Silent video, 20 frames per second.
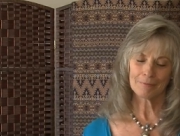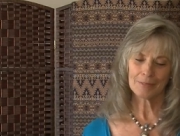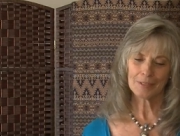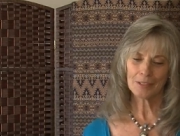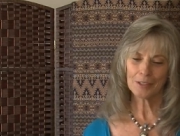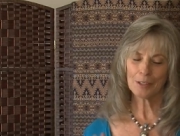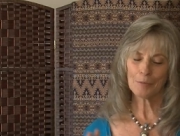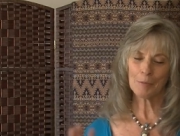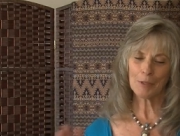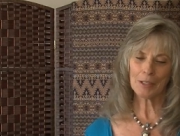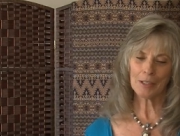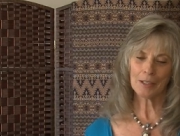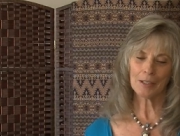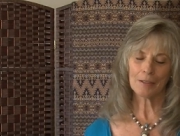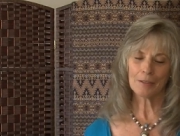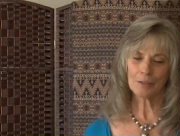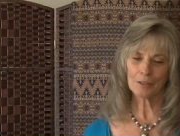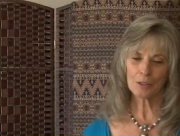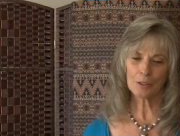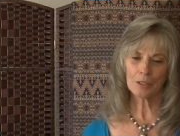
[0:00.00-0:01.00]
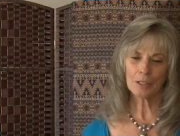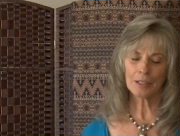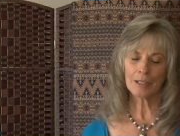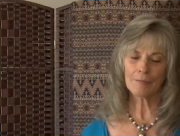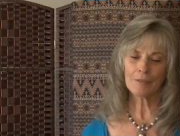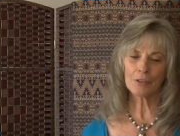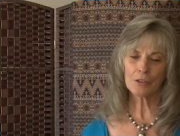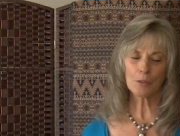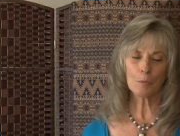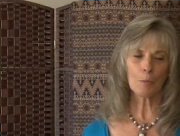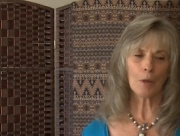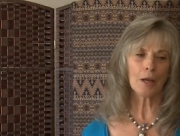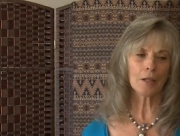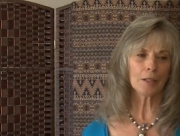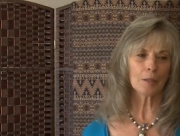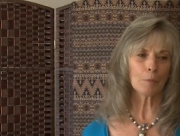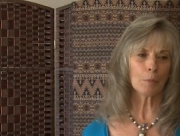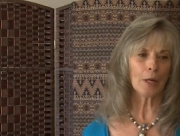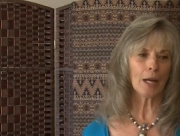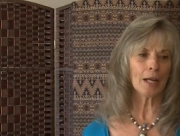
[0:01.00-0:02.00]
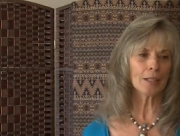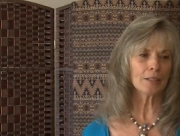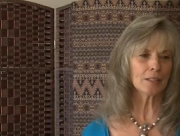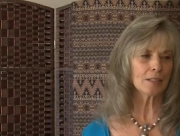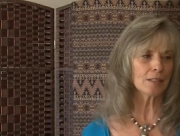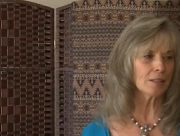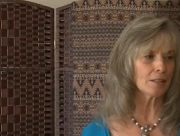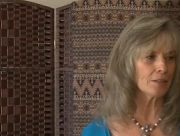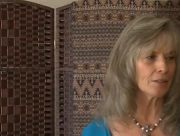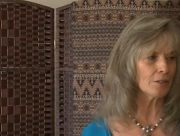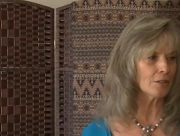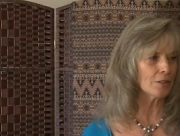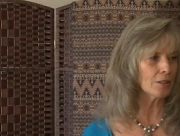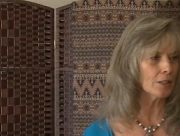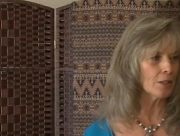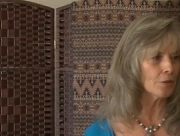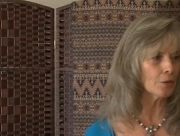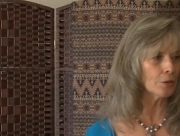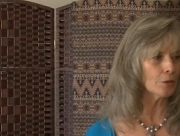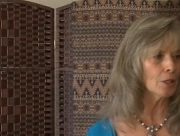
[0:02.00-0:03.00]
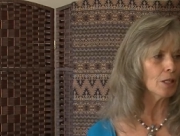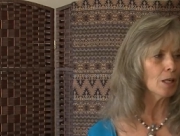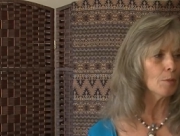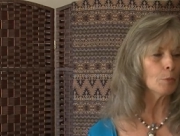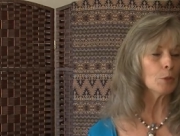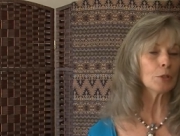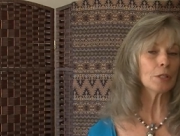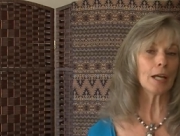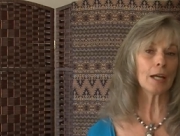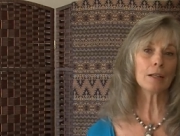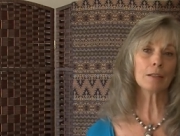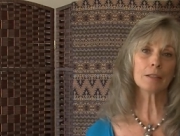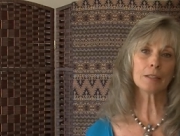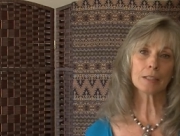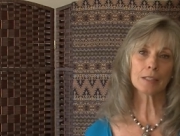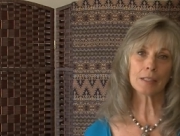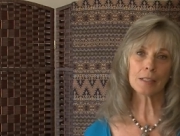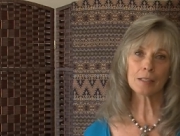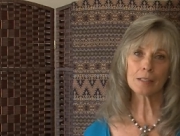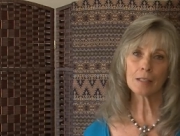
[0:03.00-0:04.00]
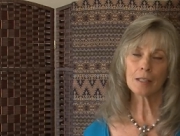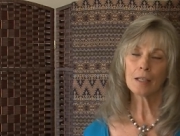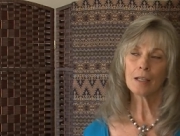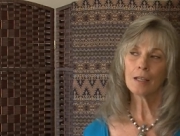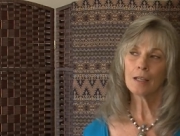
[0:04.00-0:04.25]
some of the even shamanic practices and other modalities,